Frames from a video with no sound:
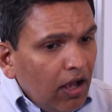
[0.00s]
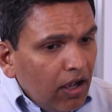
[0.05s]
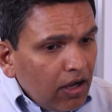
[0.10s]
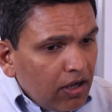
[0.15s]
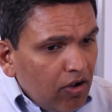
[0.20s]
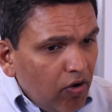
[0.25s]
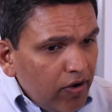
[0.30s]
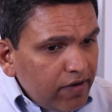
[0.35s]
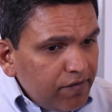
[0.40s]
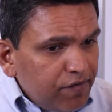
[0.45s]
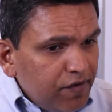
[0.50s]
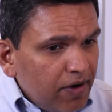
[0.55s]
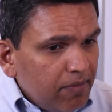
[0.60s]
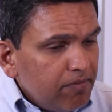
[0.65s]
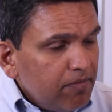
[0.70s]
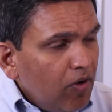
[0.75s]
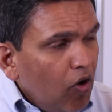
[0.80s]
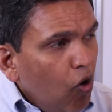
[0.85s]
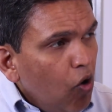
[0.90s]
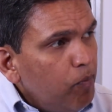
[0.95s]
Going
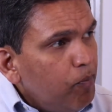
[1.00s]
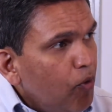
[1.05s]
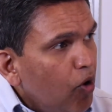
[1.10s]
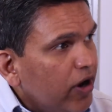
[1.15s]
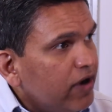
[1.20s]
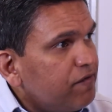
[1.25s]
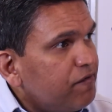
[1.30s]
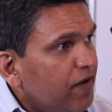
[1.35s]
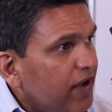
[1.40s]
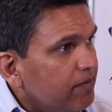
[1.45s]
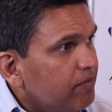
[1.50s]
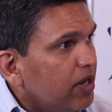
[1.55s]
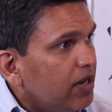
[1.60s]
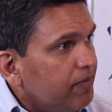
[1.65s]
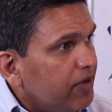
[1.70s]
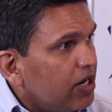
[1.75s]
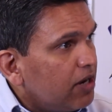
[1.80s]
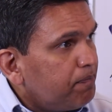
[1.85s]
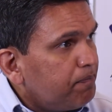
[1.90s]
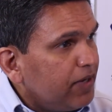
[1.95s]
from 0.5
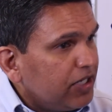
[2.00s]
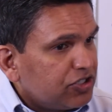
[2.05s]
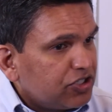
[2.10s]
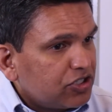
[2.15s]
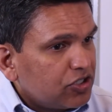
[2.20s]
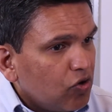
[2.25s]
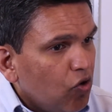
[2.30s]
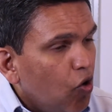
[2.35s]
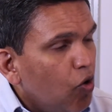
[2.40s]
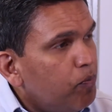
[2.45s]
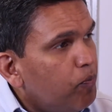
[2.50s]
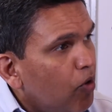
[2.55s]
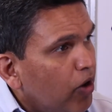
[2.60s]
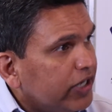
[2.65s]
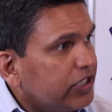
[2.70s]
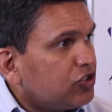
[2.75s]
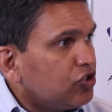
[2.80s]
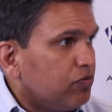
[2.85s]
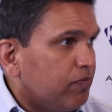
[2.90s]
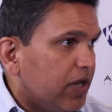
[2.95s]
millimeter pitch to
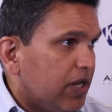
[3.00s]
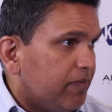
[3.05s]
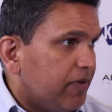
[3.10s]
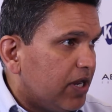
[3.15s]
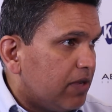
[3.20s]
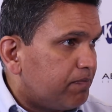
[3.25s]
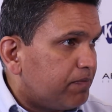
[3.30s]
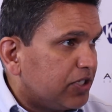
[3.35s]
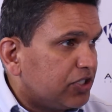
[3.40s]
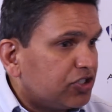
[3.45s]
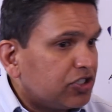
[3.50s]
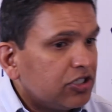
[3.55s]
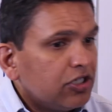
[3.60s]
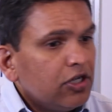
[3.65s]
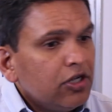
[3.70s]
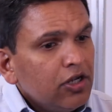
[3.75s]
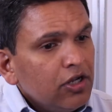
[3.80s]
0.2 millimeter pitch,